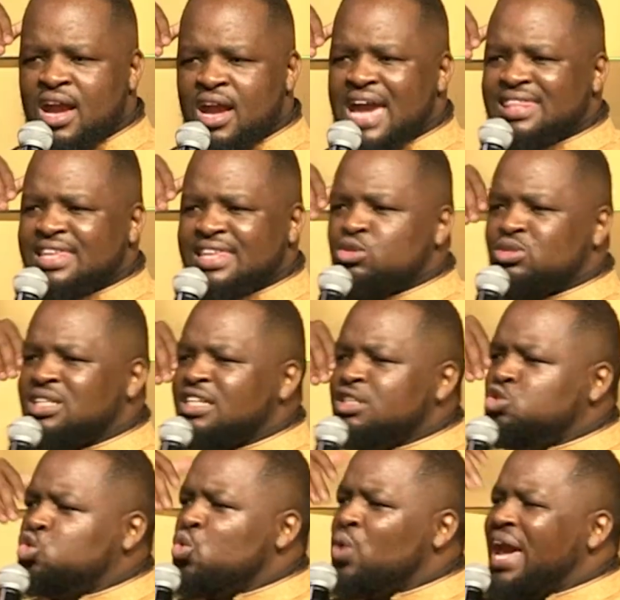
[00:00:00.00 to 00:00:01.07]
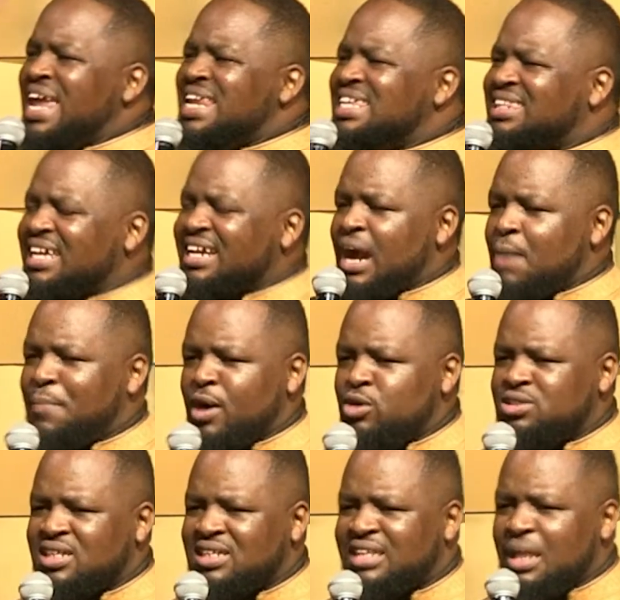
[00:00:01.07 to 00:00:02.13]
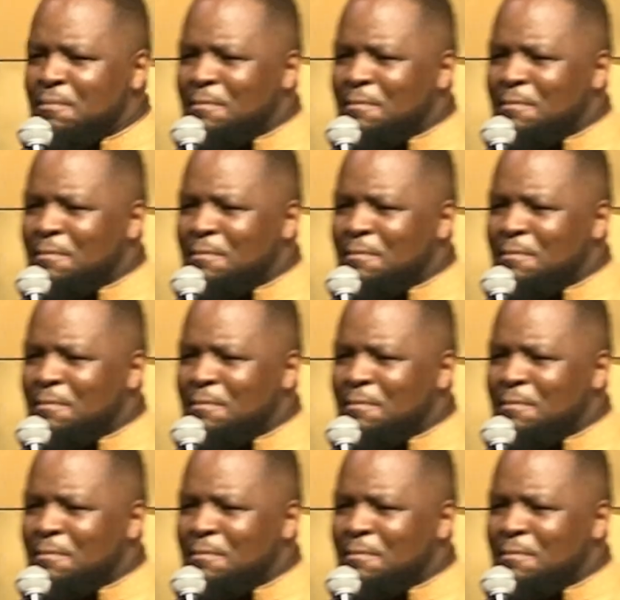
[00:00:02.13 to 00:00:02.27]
and then you didn't do anything about it. The